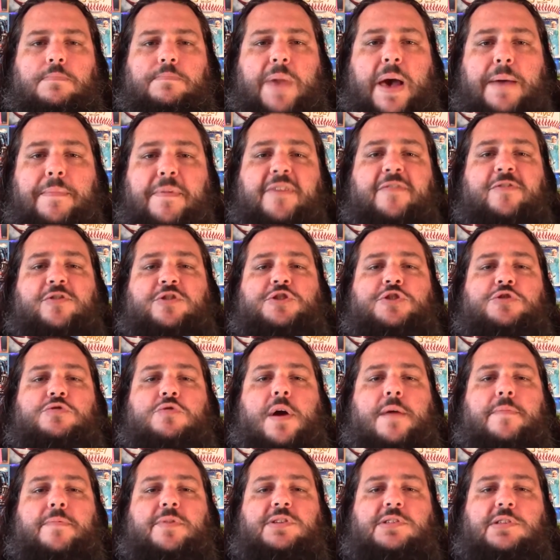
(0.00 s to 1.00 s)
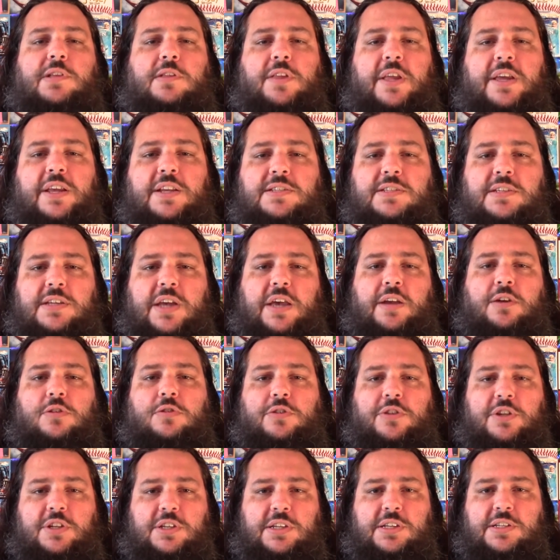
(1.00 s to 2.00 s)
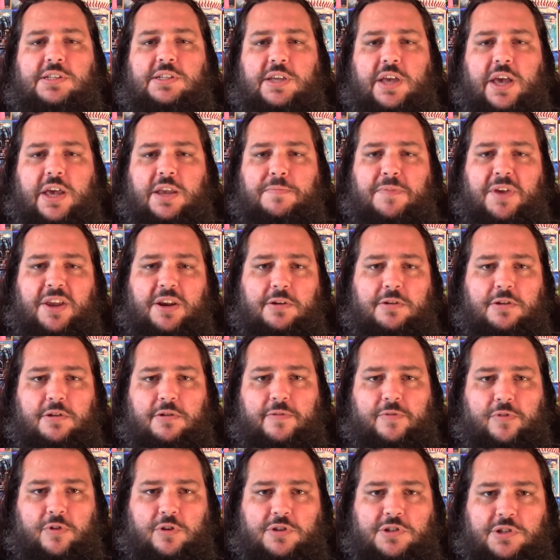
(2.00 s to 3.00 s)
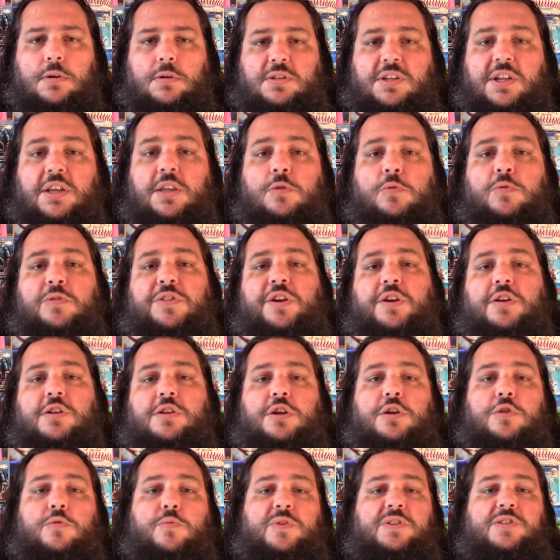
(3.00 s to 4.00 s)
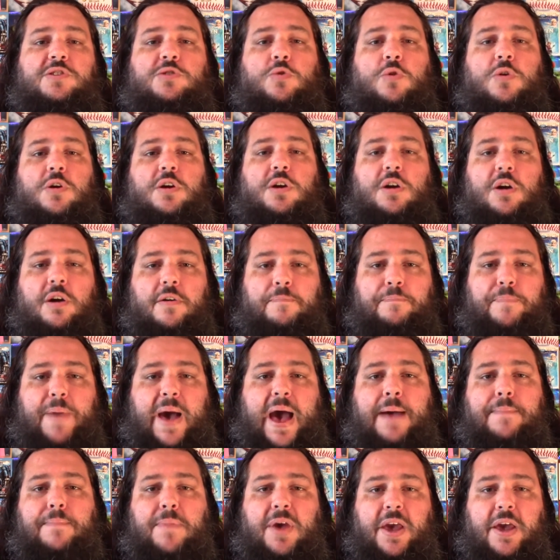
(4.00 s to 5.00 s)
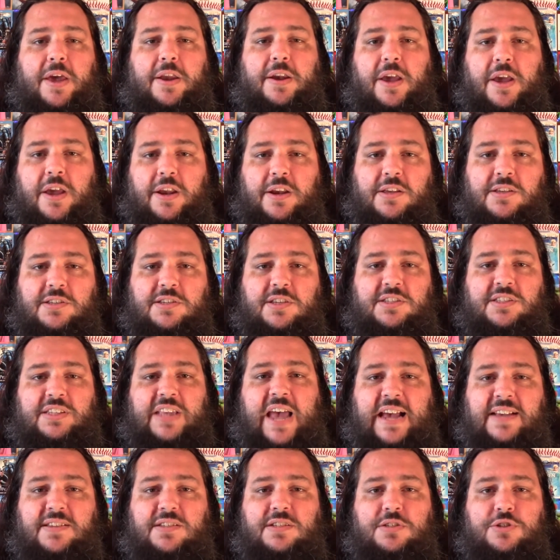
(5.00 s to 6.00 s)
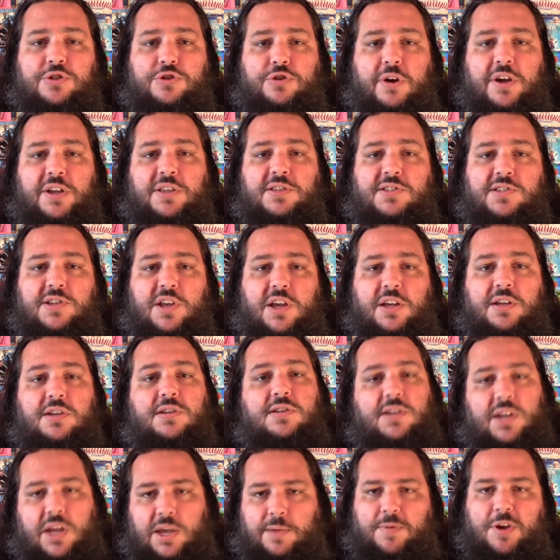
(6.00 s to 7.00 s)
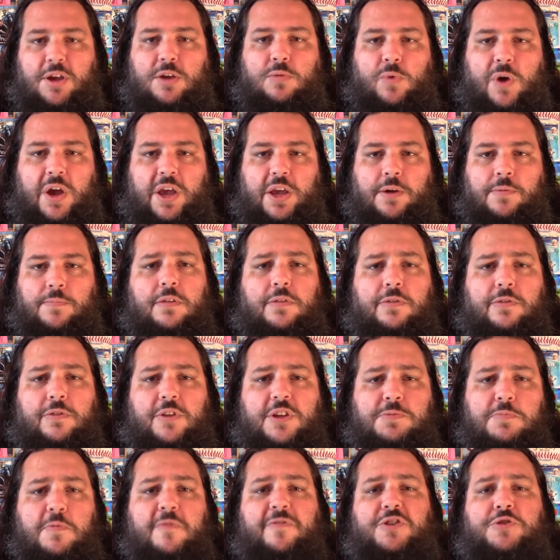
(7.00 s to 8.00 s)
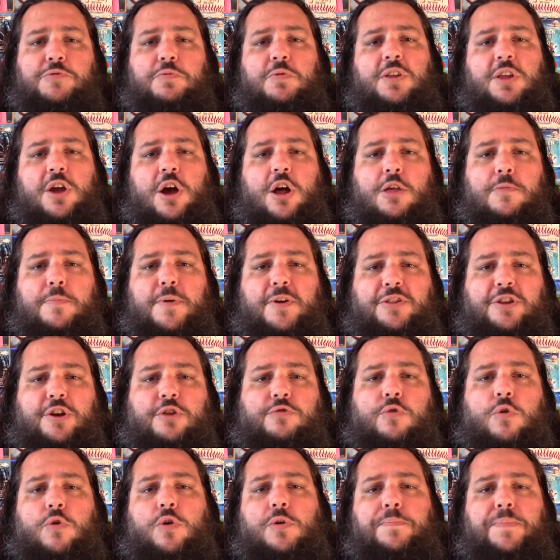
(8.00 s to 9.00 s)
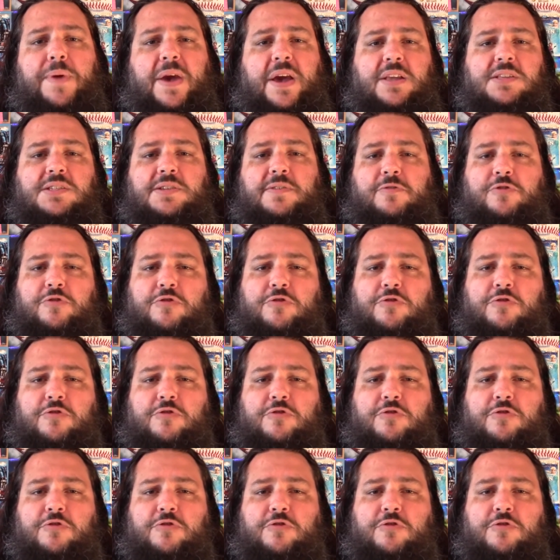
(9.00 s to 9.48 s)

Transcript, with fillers: Batman vs. Robin is the latest title in the DC animated universe, dealing with the continuing story of Batman and his assassin-trained son, Damian Wayne. This movie's really all about the growing pains of a